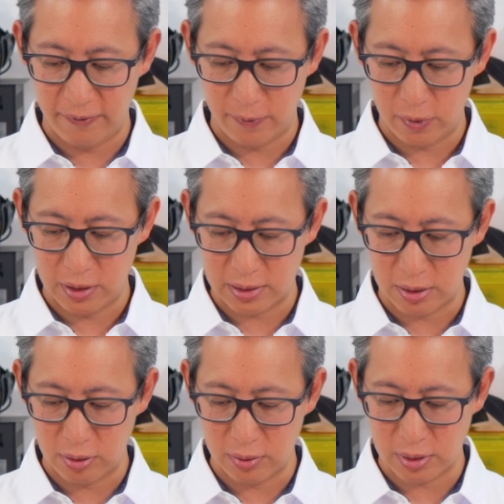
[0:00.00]
for the
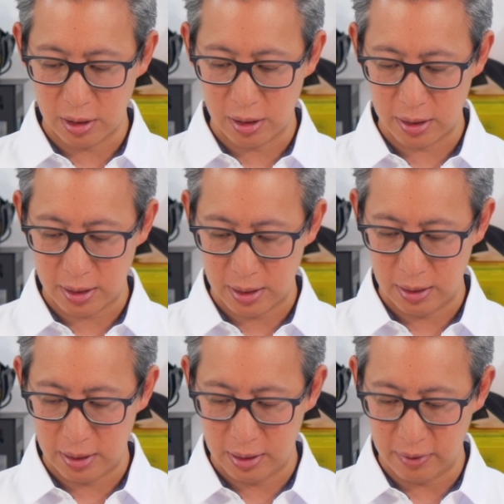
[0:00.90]
Sonos Arc, I
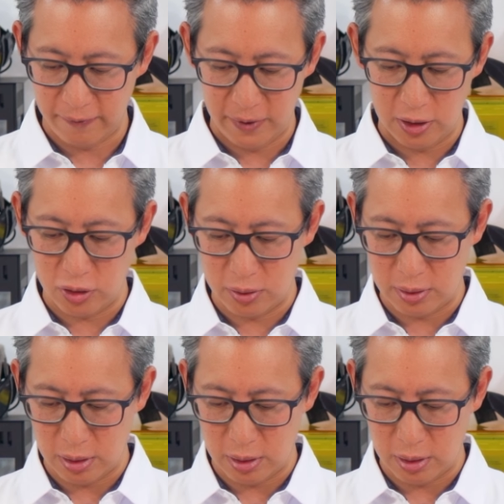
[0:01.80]
think the features,